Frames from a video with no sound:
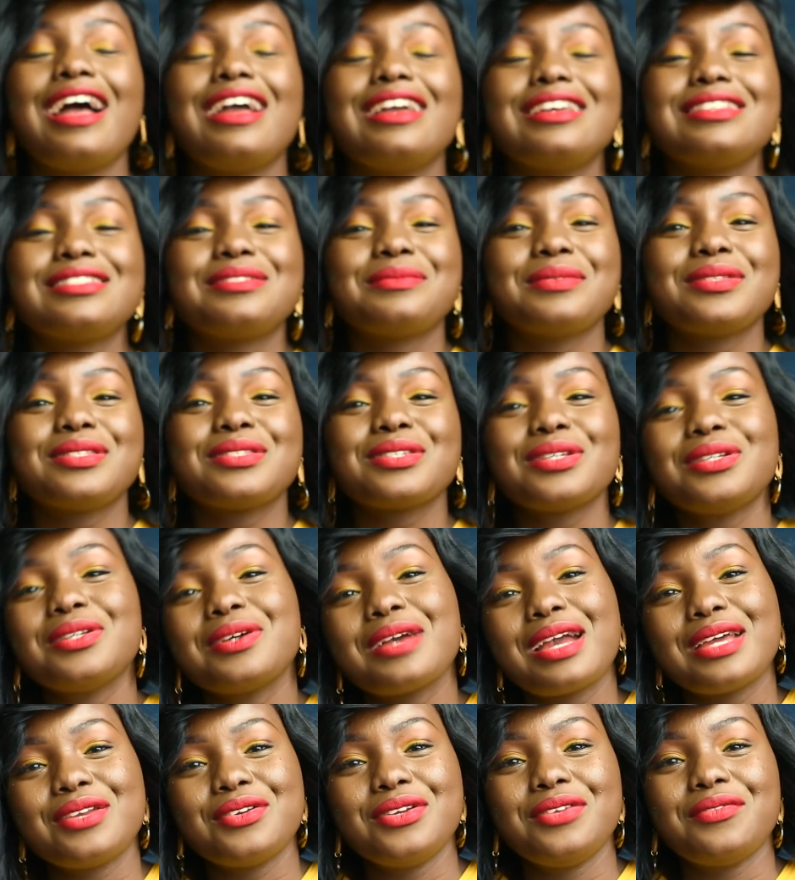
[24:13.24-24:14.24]
it's been so
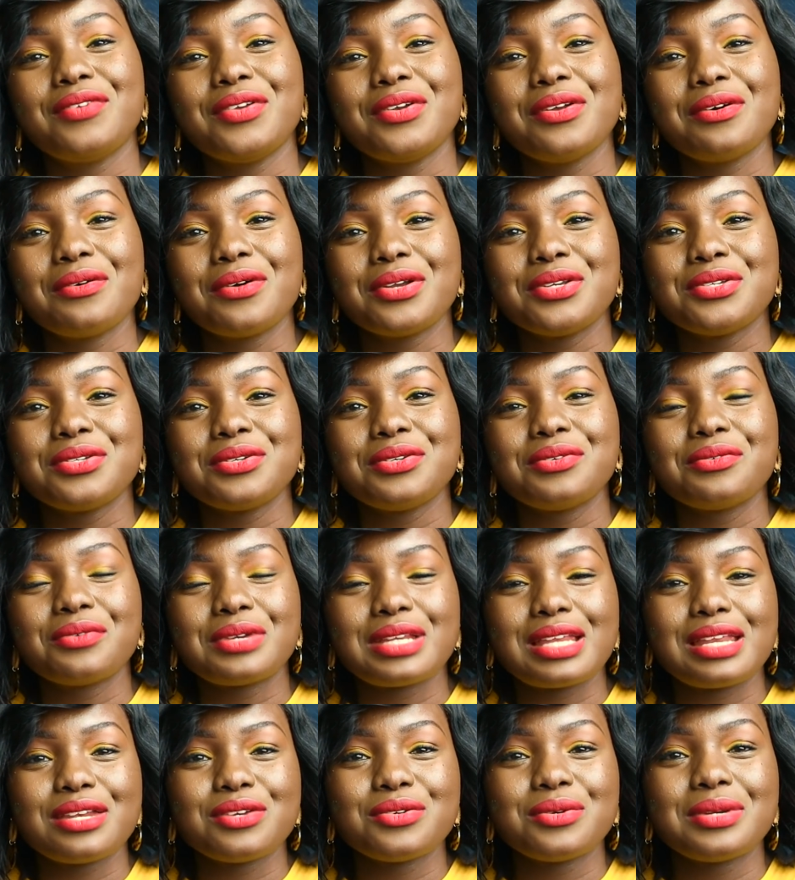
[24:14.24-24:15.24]
long i don't even know what to do
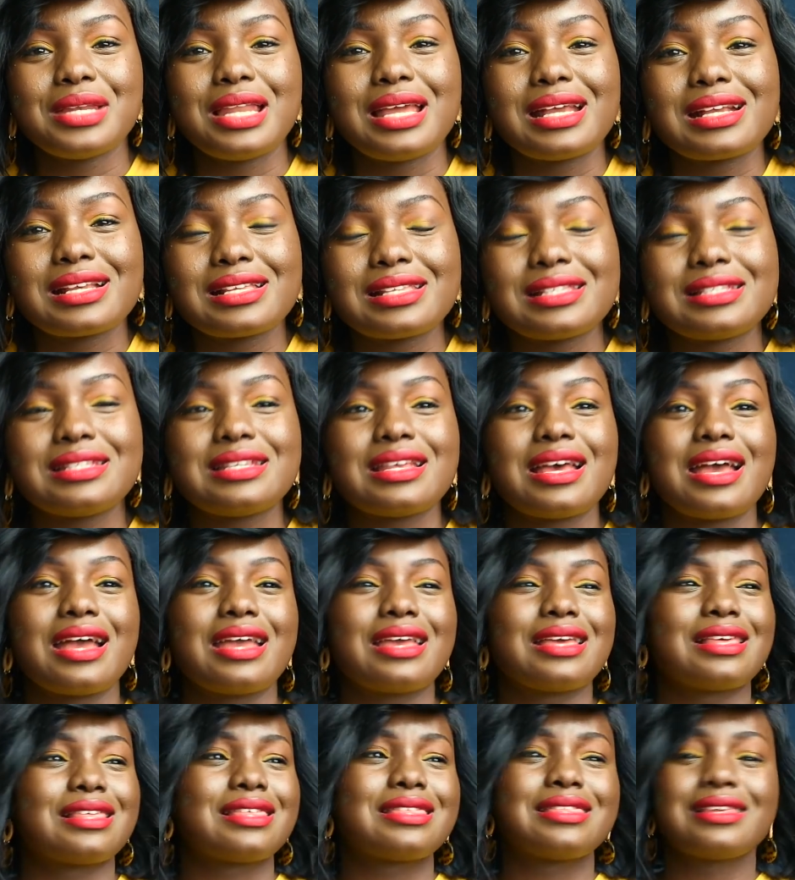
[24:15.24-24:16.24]
what i do next
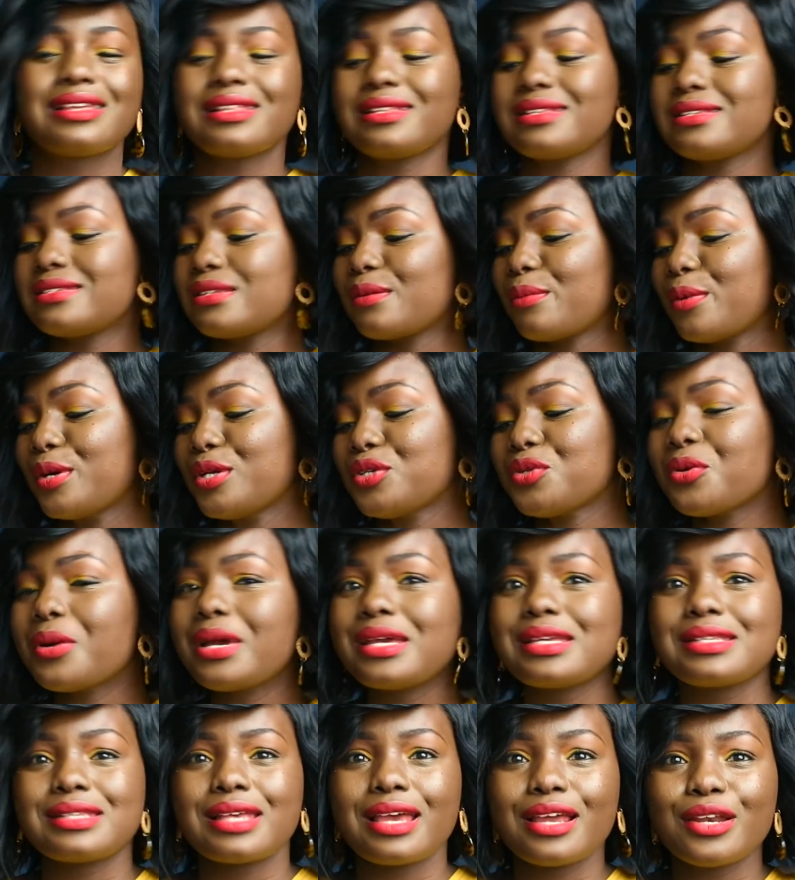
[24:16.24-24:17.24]
i think this is the point where
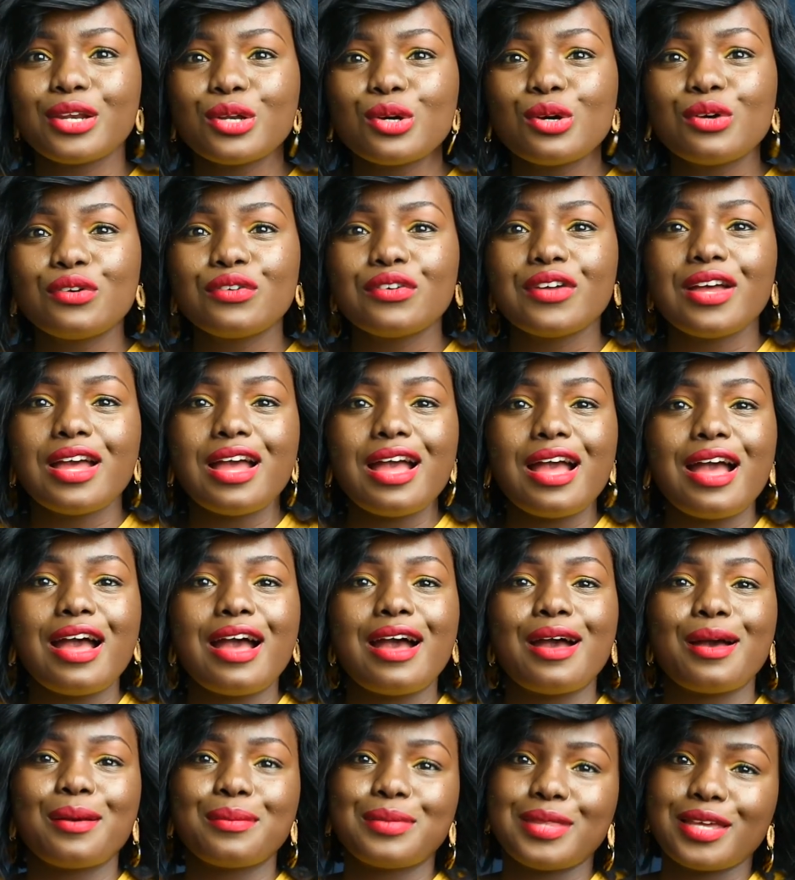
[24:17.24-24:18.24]
i sign off
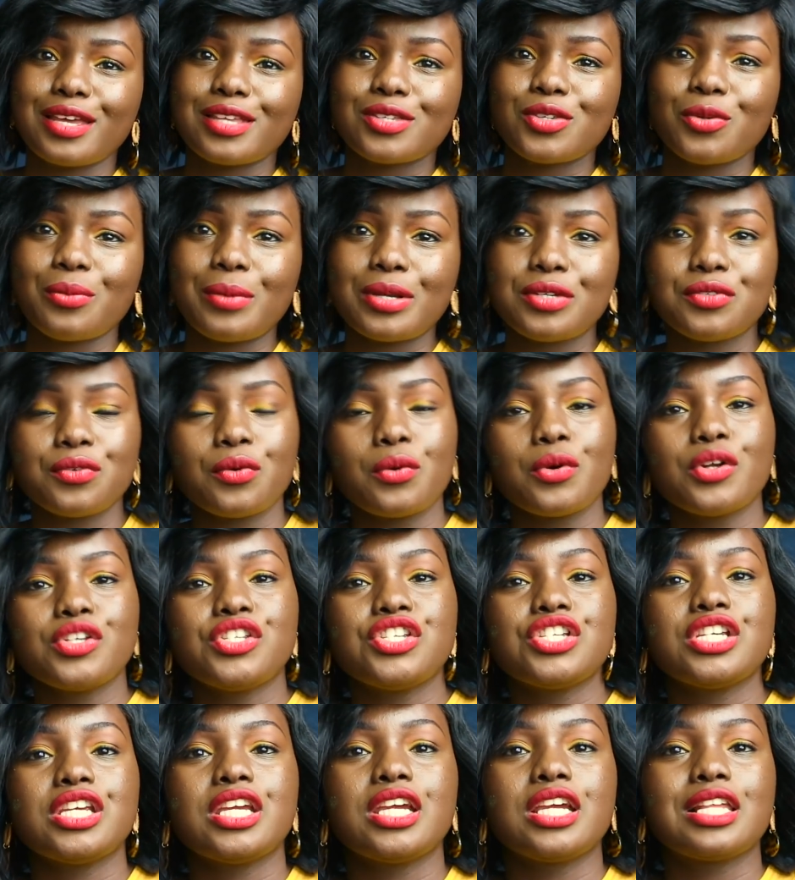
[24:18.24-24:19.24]
um, thanks so much for
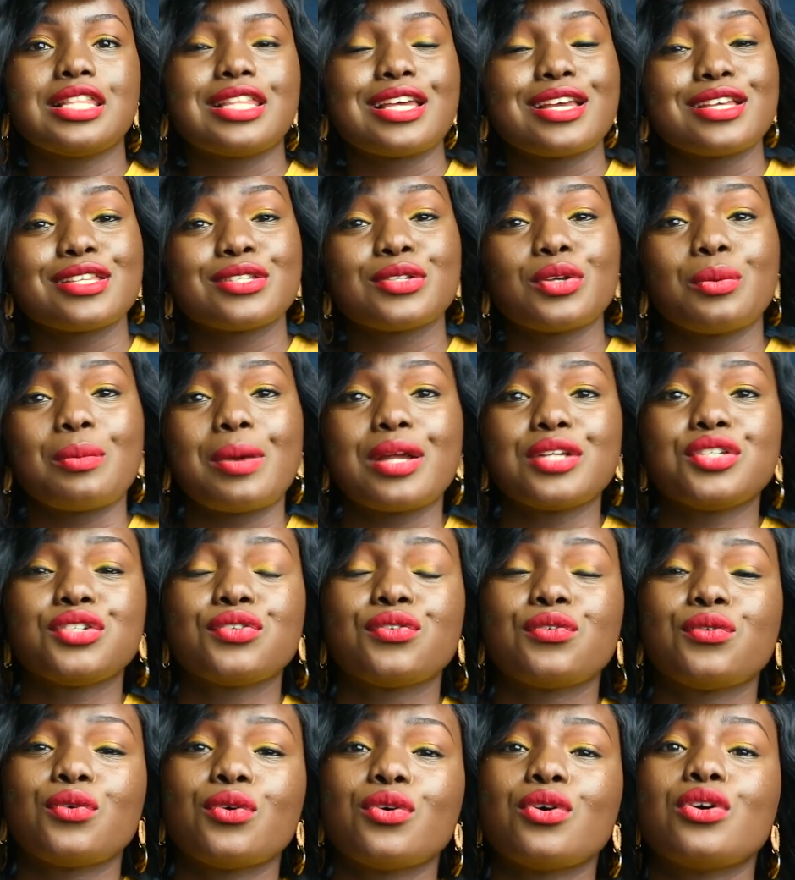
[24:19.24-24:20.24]
watching thanks so much
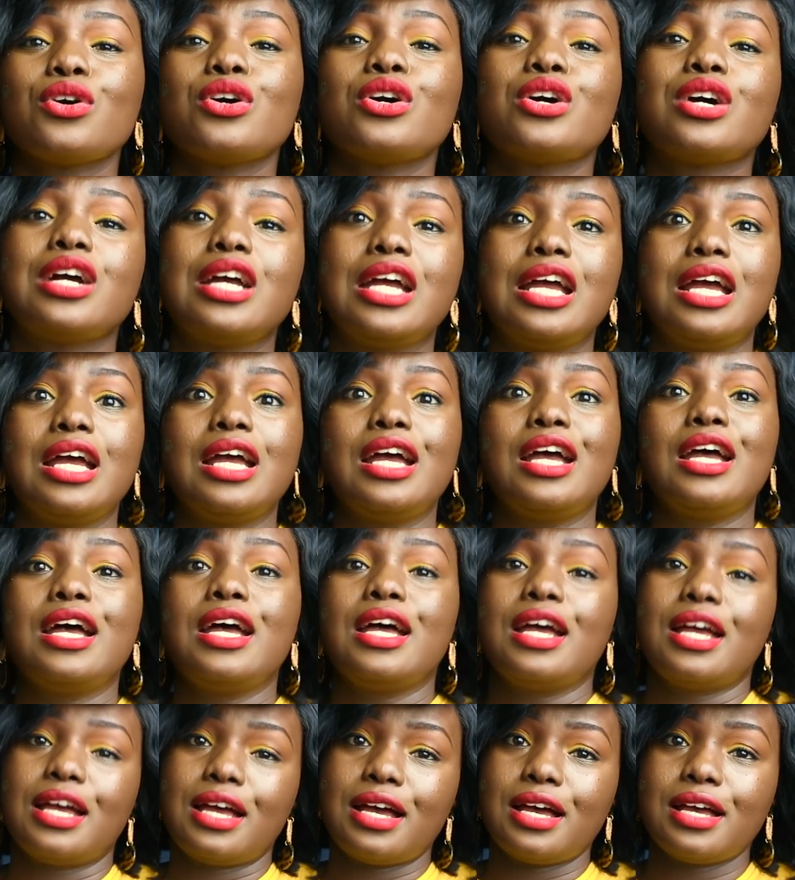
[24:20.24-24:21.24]
for
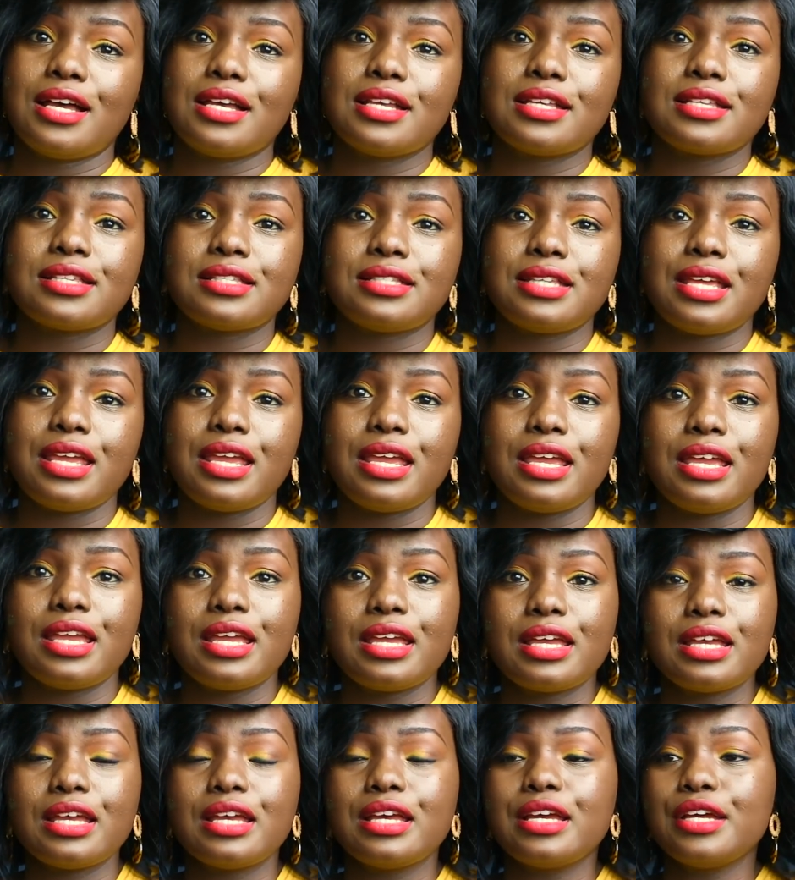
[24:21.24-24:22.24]
uh,
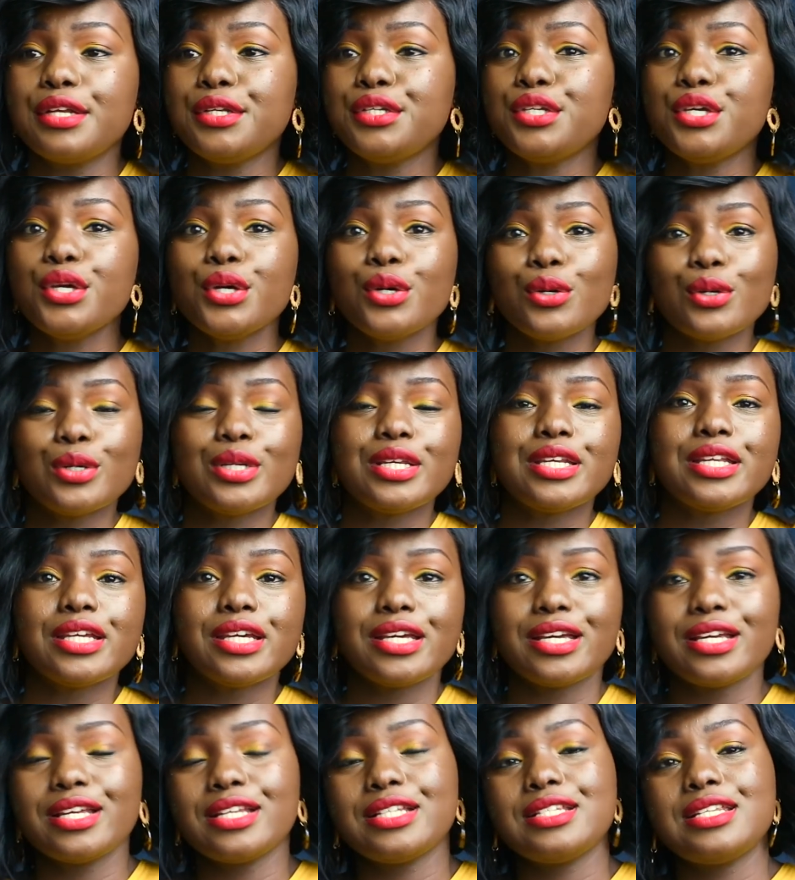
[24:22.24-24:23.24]
staying tuned
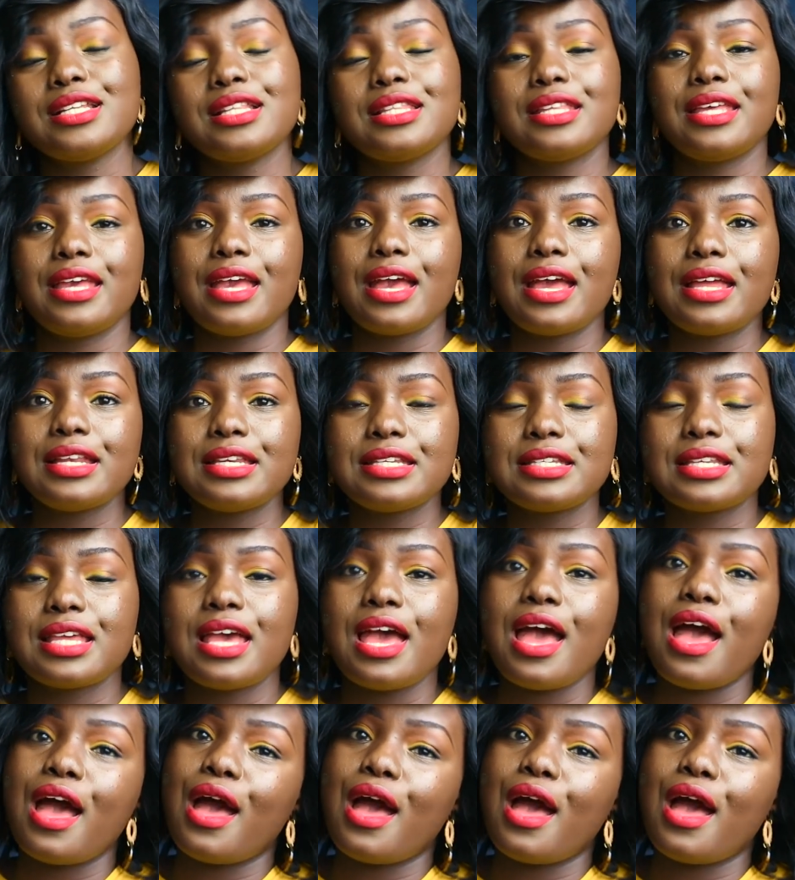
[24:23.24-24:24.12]
till the end